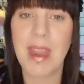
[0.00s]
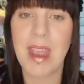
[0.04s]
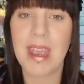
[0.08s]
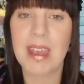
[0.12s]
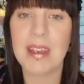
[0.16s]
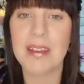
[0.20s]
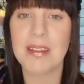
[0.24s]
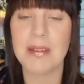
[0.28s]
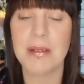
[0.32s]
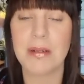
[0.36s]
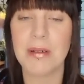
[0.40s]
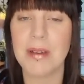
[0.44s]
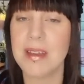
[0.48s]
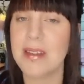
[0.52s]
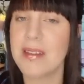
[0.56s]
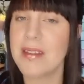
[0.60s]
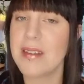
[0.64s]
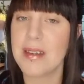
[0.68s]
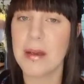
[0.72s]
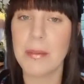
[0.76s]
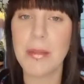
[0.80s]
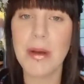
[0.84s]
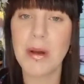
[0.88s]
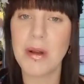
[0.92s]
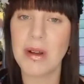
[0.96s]
it's not.
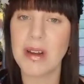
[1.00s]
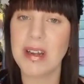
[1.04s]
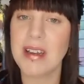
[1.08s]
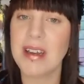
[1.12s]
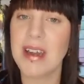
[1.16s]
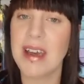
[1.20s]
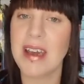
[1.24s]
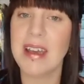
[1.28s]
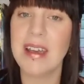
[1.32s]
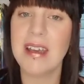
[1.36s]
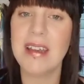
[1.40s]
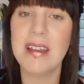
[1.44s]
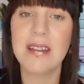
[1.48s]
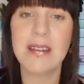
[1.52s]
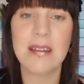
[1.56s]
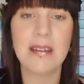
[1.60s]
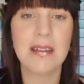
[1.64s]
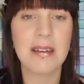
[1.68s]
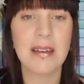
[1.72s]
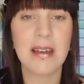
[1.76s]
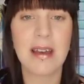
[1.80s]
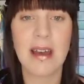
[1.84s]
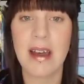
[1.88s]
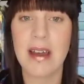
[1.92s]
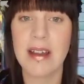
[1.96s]
It's summer holidays.
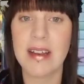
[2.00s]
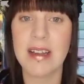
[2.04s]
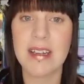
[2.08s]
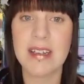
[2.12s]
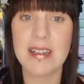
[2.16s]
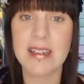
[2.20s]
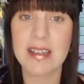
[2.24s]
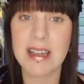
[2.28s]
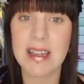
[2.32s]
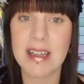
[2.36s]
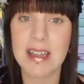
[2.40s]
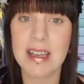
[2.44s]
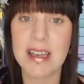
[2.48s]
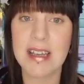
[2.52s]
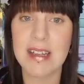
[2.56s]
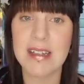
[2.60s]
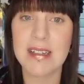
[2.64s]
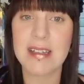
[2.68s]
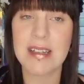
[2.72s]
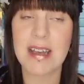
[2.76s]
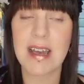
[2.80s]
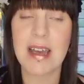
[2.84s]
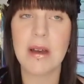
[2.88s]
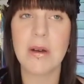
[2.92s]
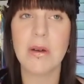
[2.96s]
I need to take the
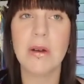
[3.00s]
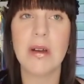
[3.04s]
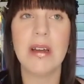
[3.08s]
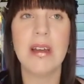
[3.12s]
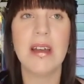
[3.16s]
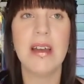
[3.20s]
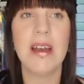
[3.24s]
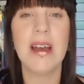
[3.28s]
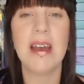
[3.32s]
kids out,